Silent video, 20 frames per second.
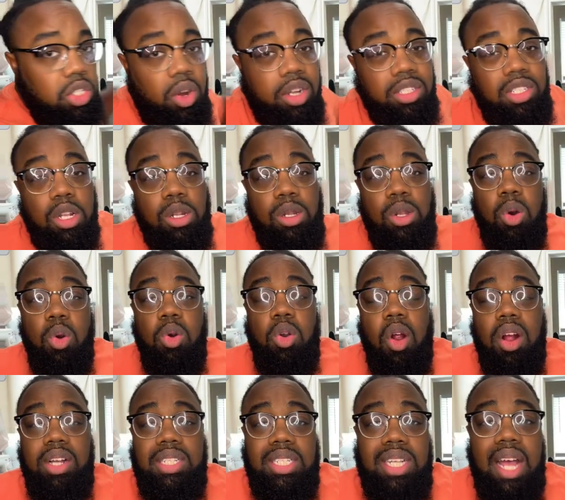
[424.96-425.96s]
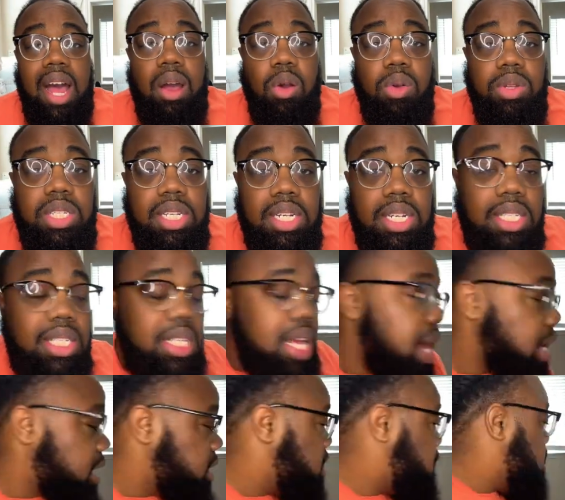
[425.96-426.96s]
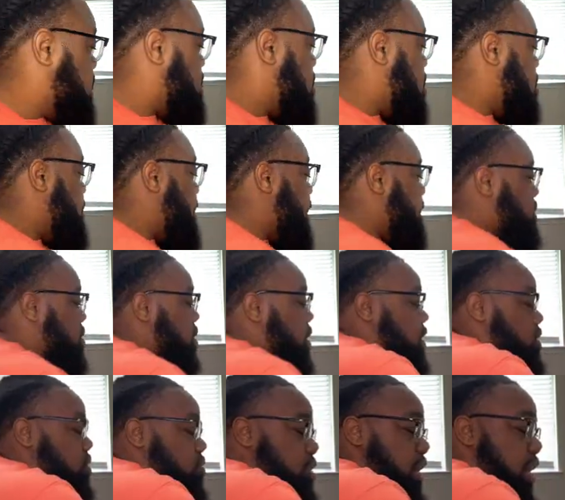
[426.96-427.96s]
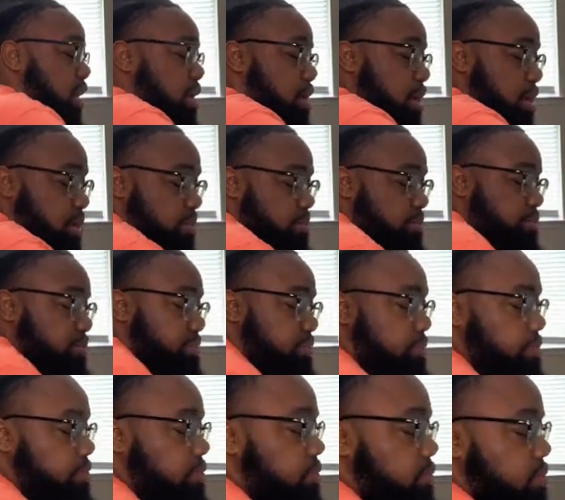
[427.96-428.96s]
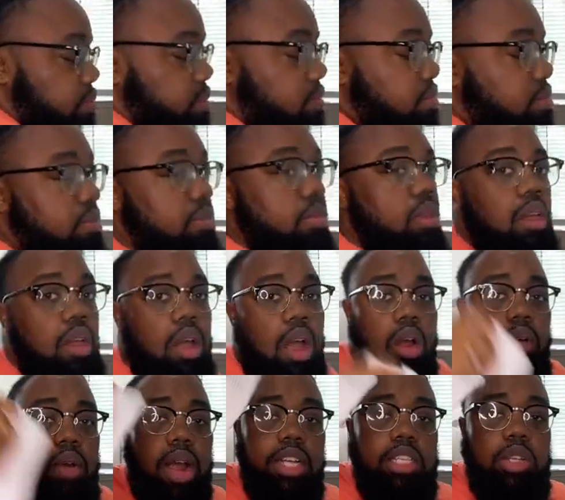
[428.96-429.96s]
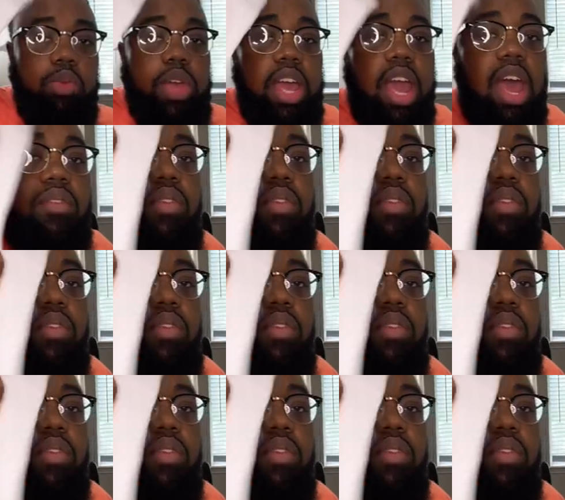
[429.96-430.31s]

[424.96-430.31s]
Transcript: start to load our sock onto the sock jig. All right, so let's do that here. All right, so we